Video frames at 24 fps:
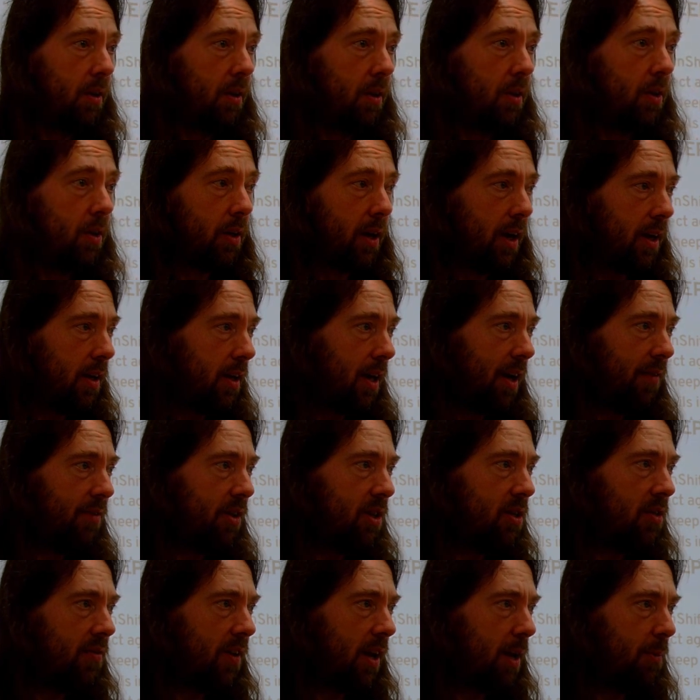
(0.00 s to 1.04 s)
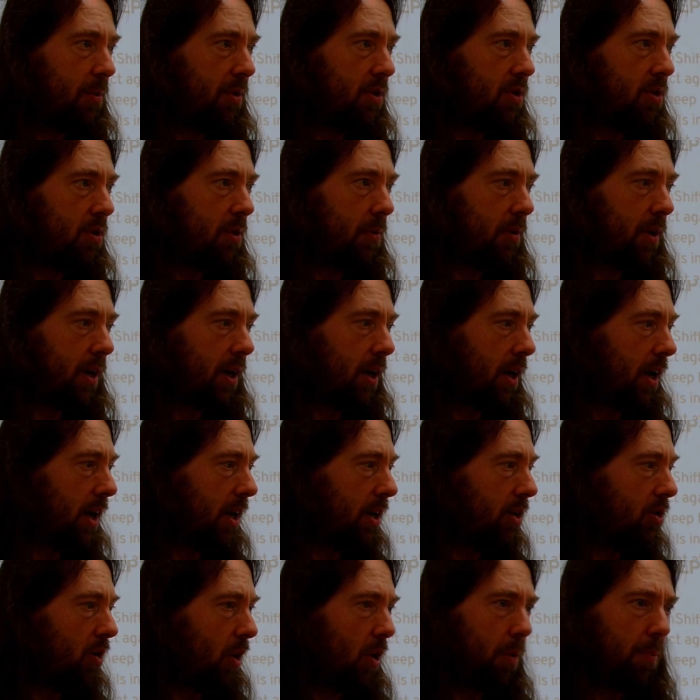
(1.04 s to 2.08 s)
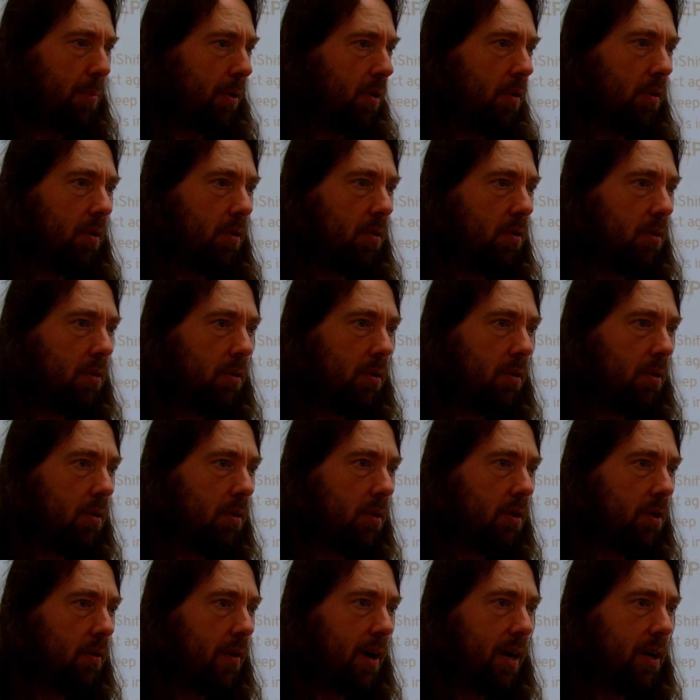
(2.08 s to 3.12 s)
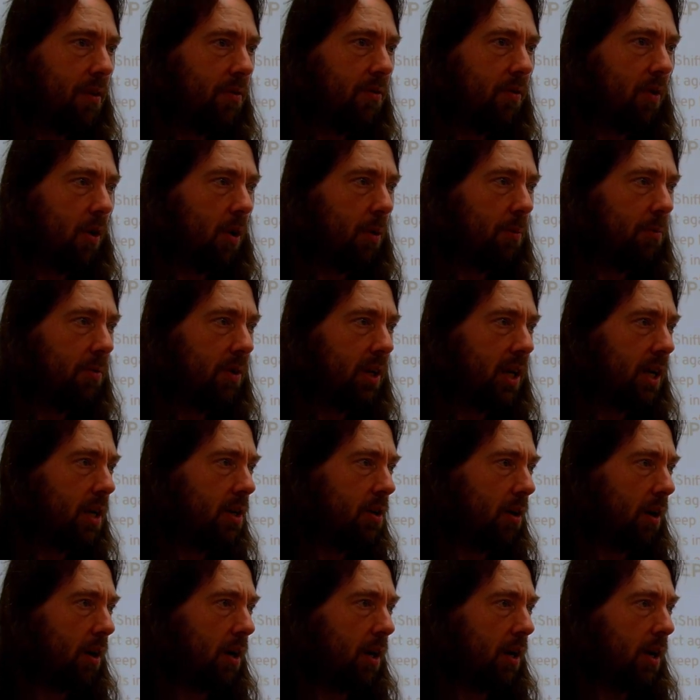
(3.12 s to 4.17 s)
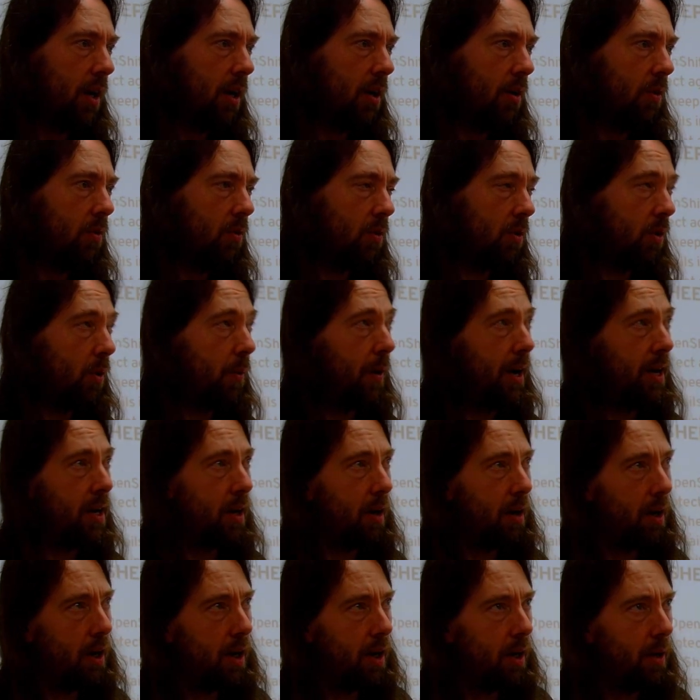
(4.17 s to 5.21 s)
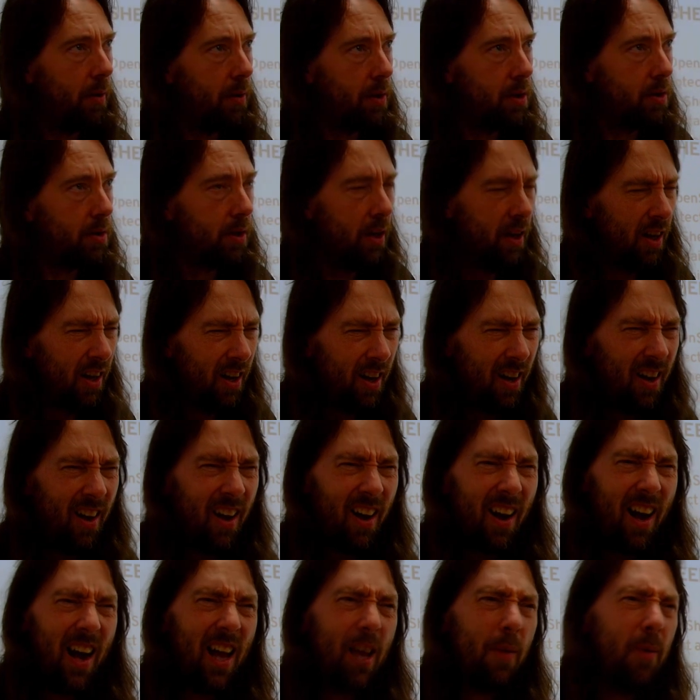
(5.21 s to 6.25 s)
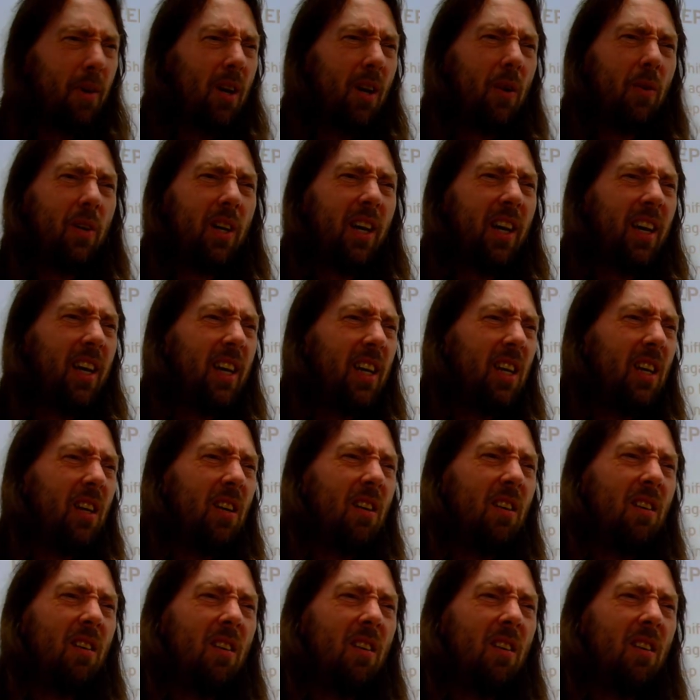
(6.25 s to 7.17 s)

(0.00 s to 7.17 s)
You can't have your developers doing a Docker pull directly from key.io or quay.io. Is anyone know key?